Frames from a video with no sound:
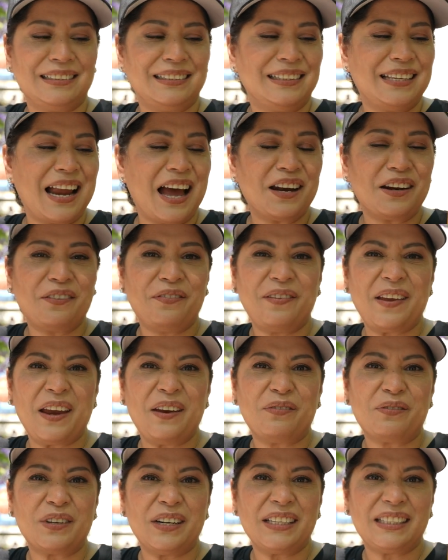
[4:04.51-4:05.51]
Not a
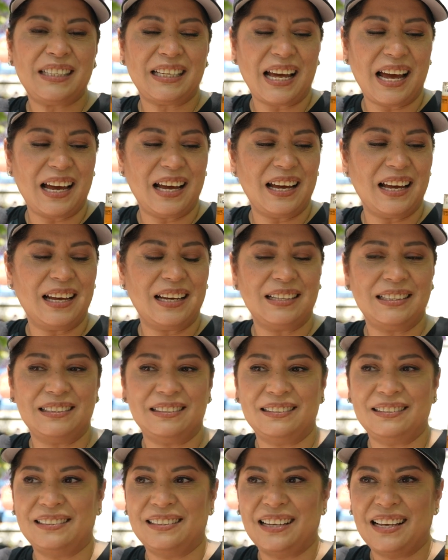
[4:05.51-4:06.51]
favorite,
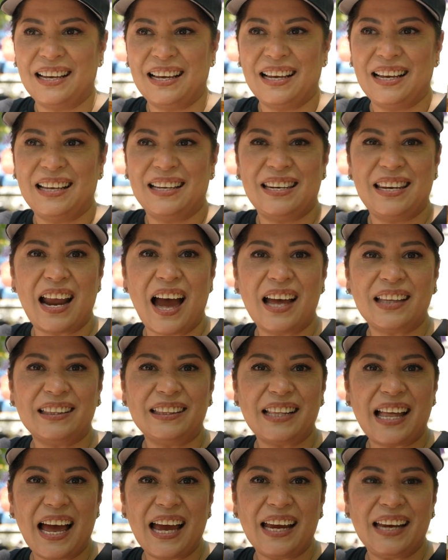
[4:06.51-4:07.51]
not
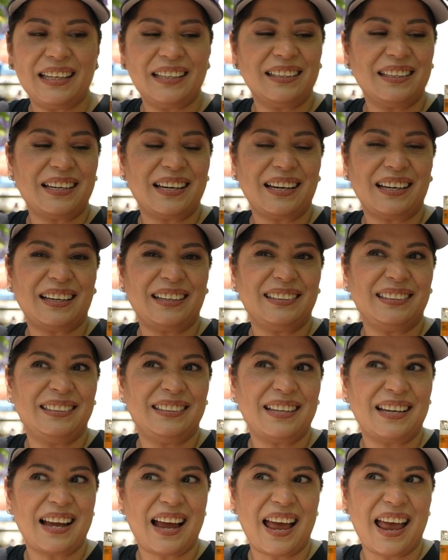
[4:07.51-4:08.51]
light,
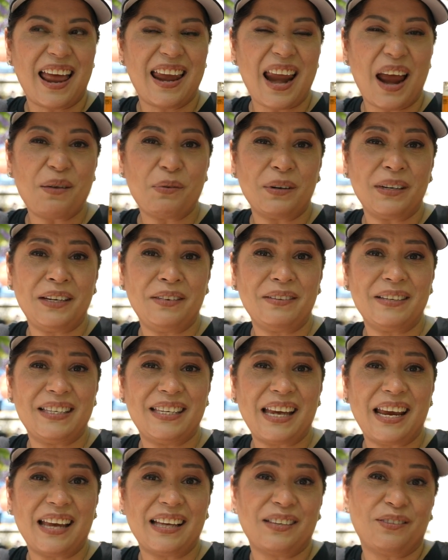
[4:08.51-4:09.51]
and I wouldn't even
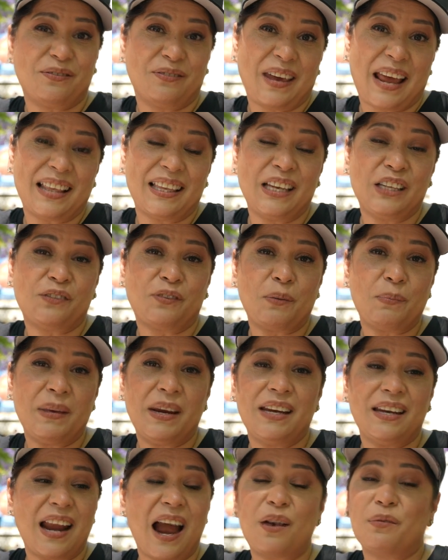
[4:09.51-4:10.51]
say it's, at least for
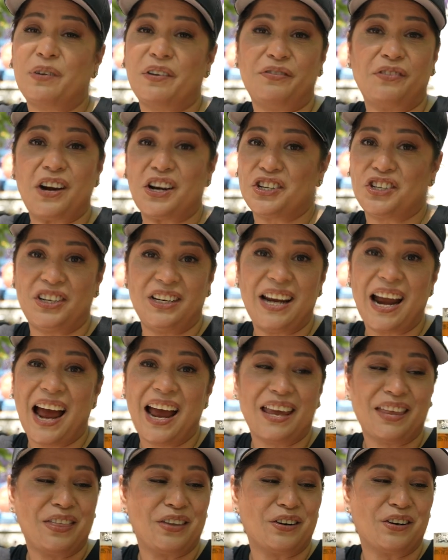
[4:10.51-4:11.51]
me, not refreshing
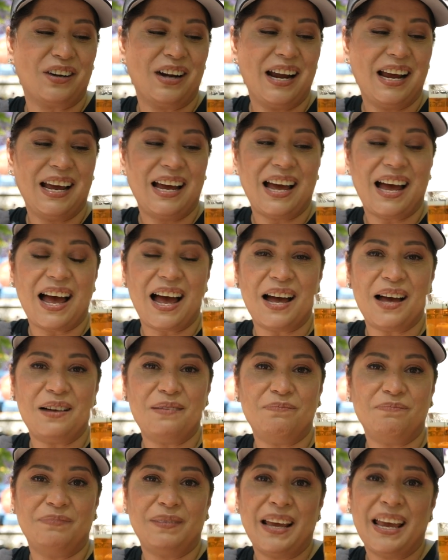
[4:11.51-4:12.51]
either.
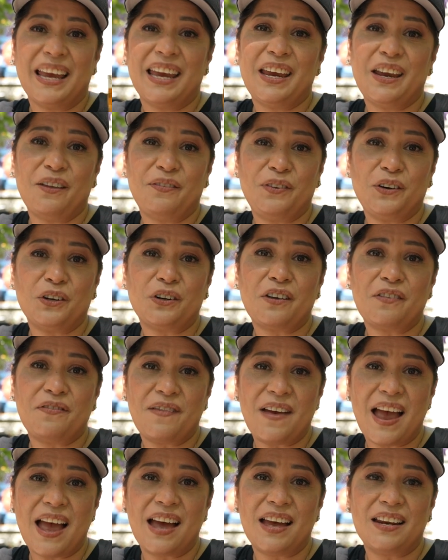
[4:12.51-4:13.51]
If you're a
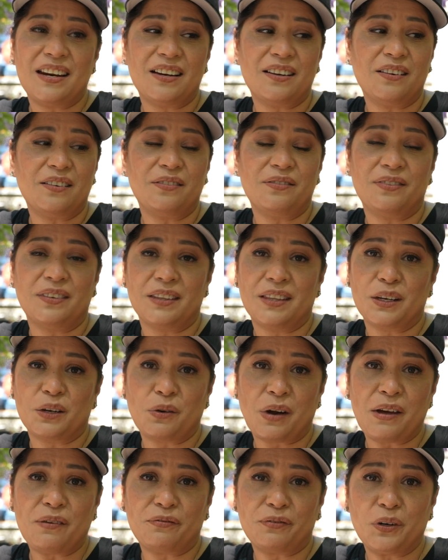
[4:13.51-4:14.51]
fan of the
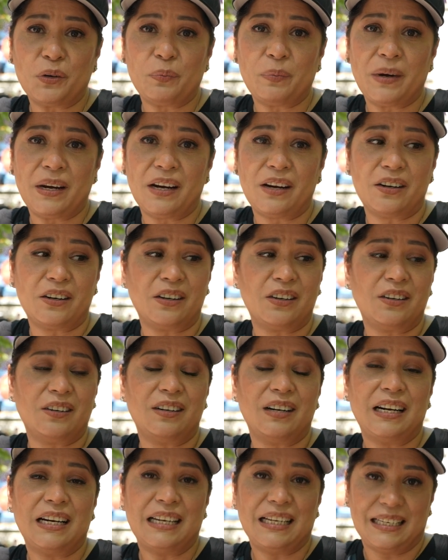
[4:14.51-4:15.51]
grapefruit beer,
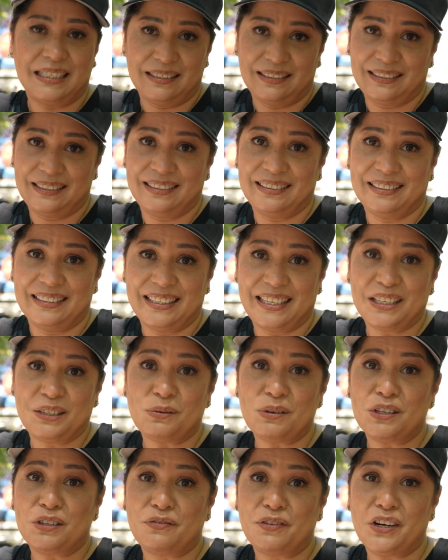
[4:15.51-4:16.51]
this
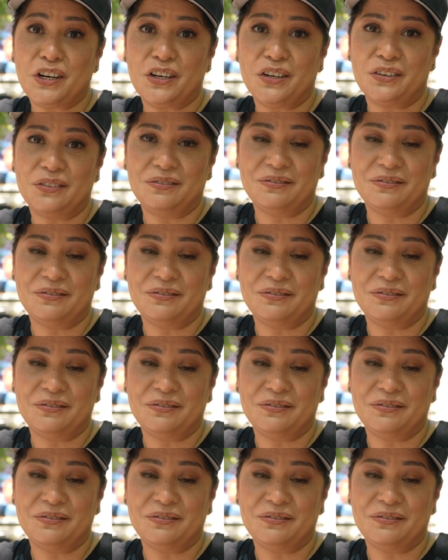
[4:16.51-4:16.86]
one's for you.